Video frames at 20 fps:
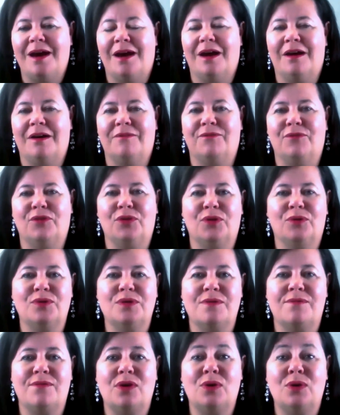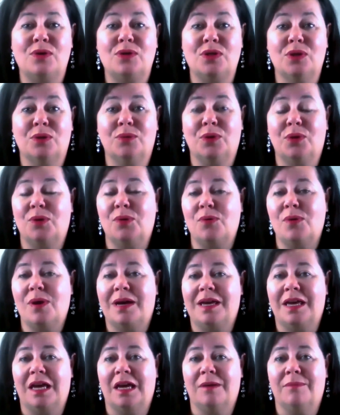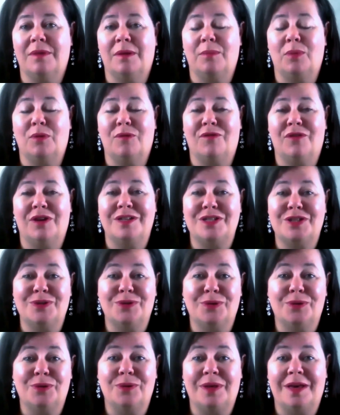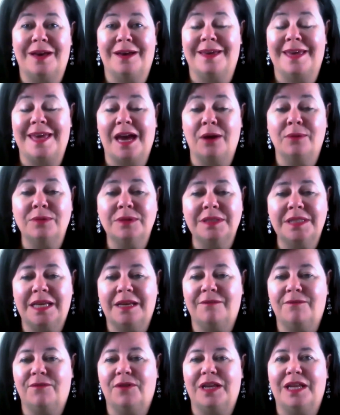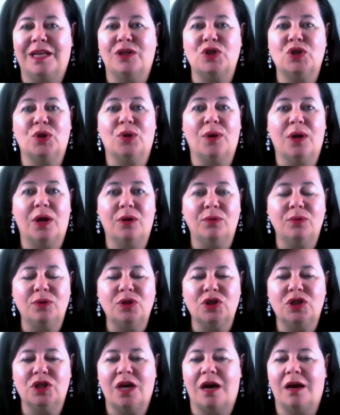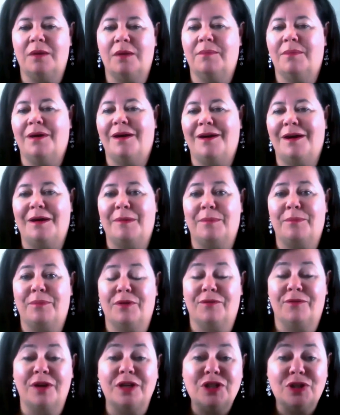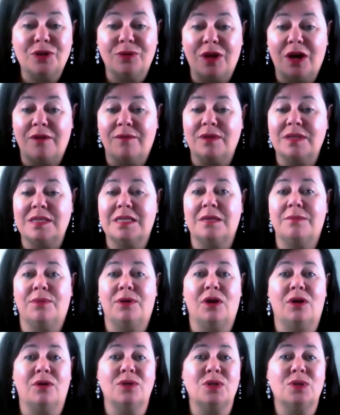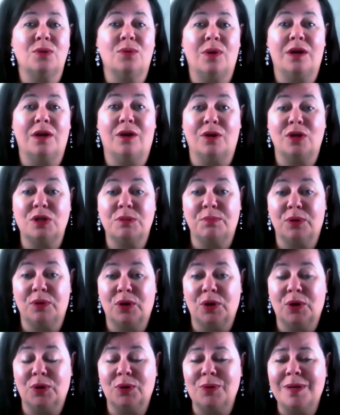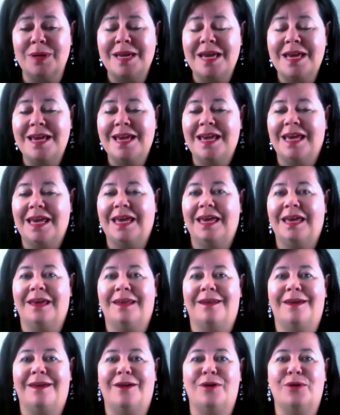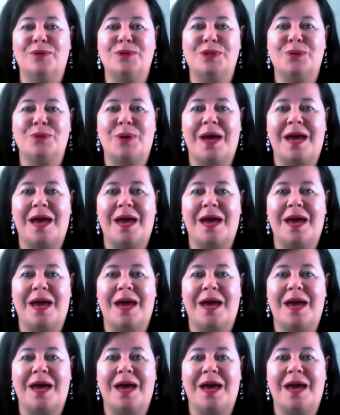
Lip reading: For those of you who don't know who I am, I'm a professional accountant and financial coach. I'm a professional, obviously, but also an entrepreneur. And I also